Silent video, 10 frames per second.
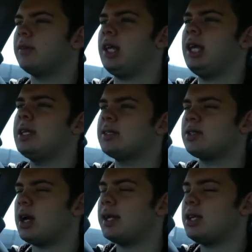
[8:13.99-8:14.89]
is,
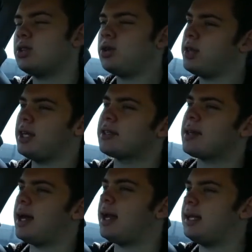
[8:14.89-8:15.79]
I need two things for
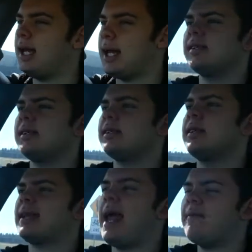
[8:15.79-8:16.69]
that. I need a
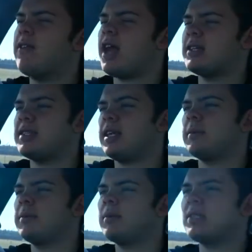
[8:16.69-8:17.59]
name for that
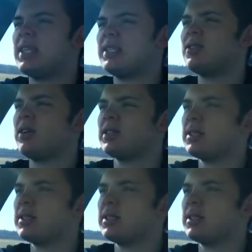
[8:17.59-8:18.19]
segment, because it's not